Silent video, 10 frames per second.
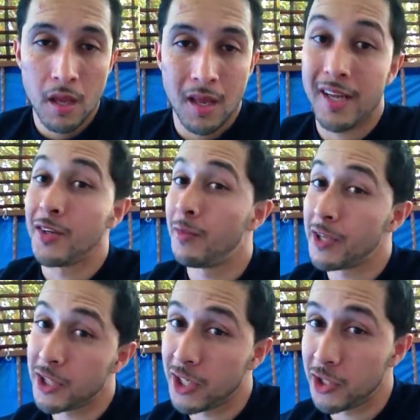And I don't
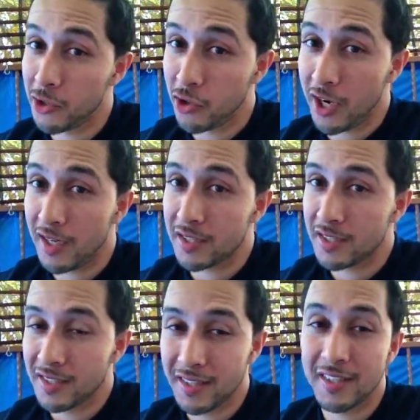mean changing your drawers.
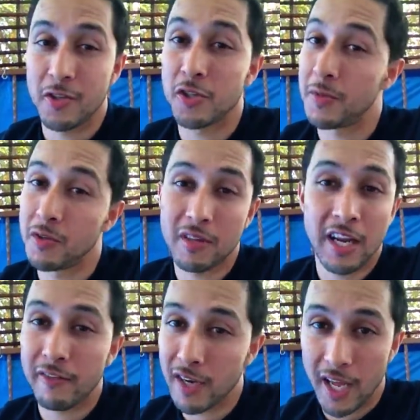You should be doing that
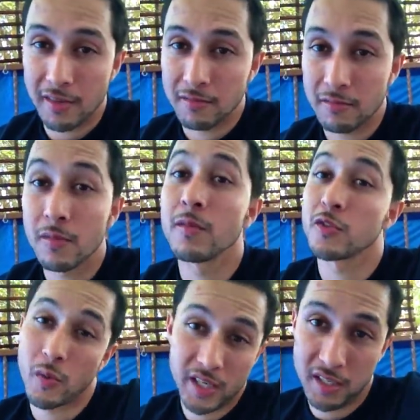every day,
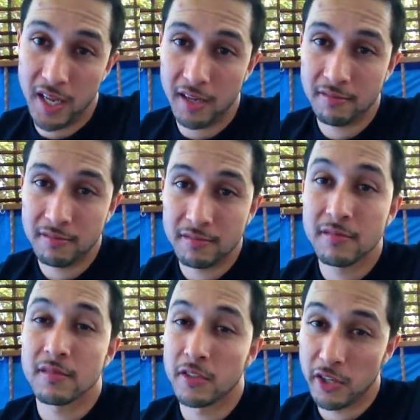twice a day.
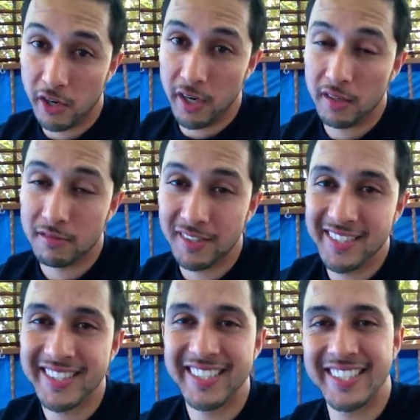You're dirty.
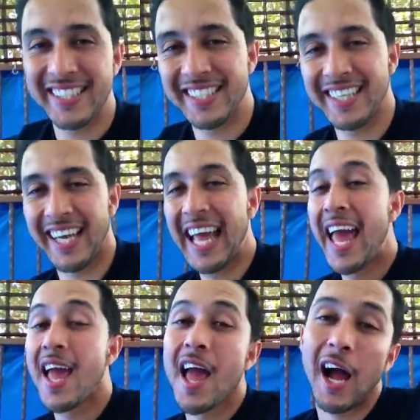
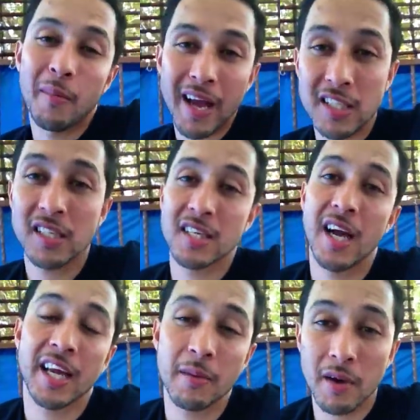I'm actually
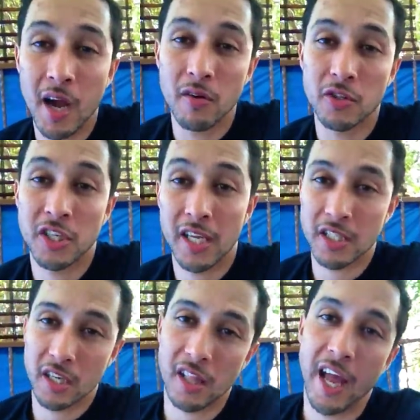talking about
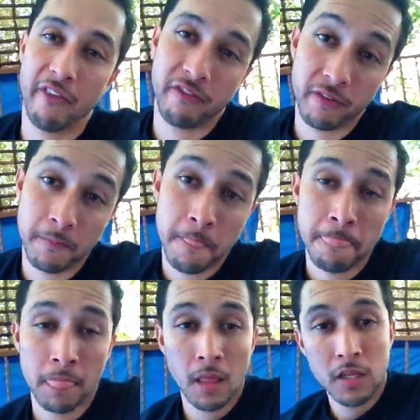changing your life,
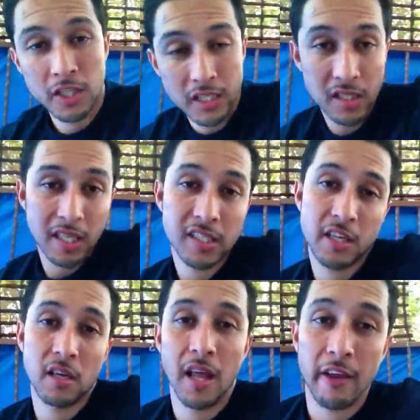changing things in
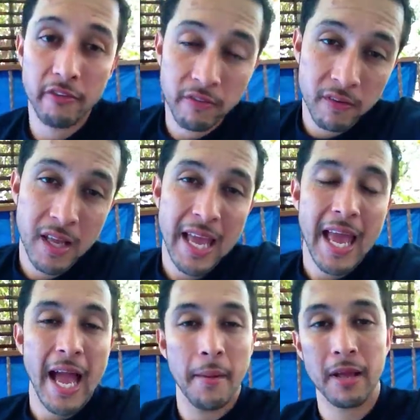your life.
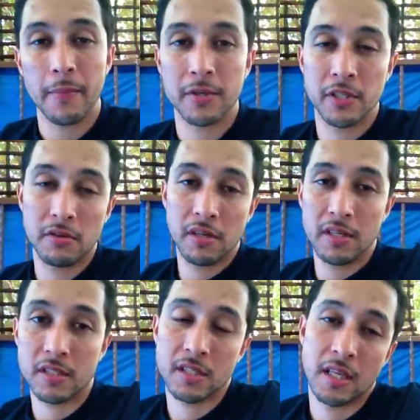How many
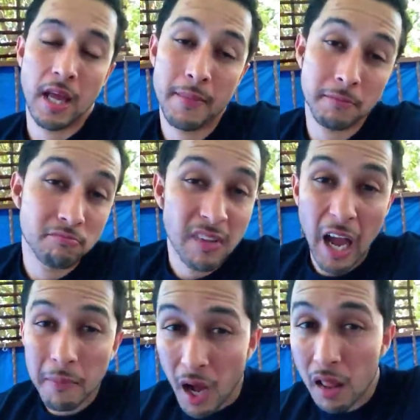opportunities,
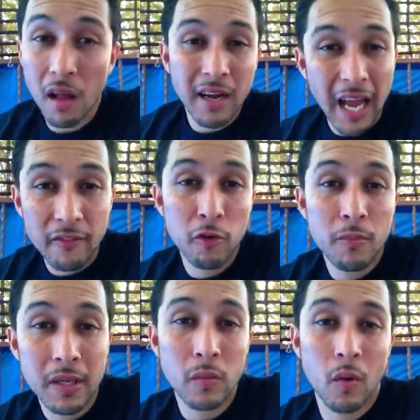how long have you
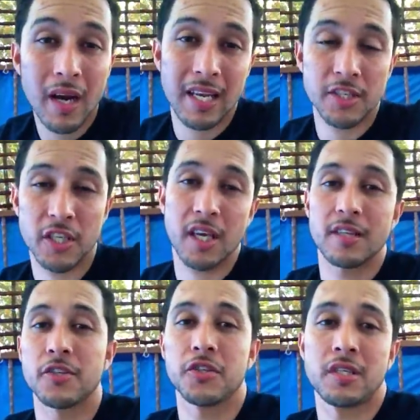been wanting to
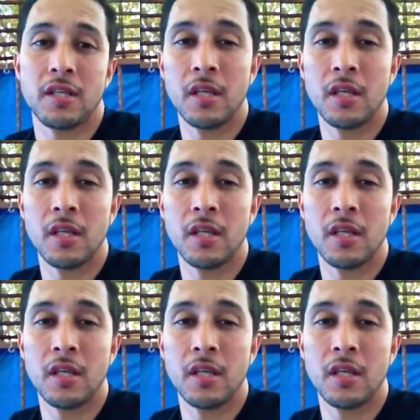change?